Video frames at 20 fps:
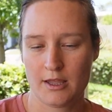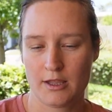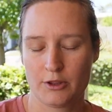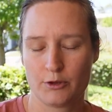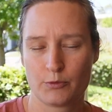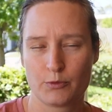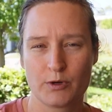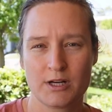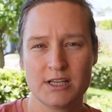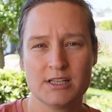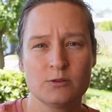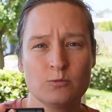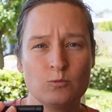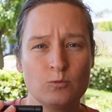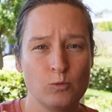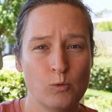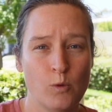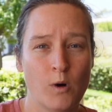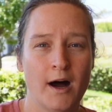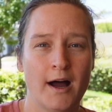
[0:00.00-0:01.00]
The
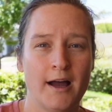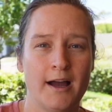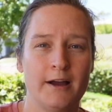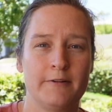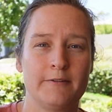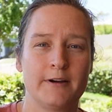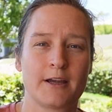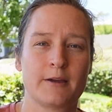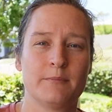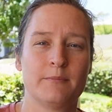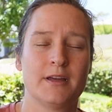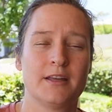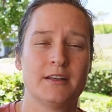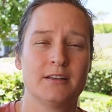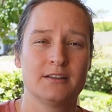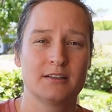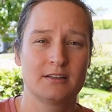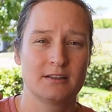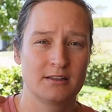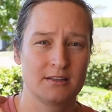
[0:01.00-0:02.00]
reason why I
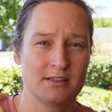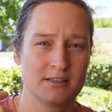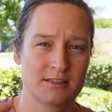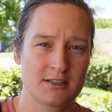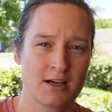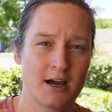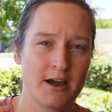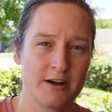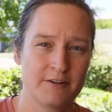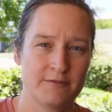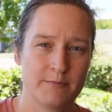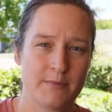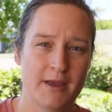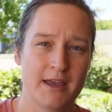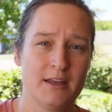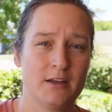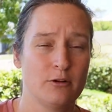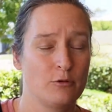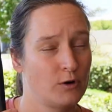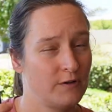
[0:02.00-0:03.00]
recommend this kind of
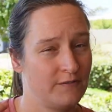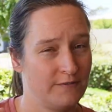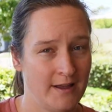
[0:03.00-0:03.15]
pen or a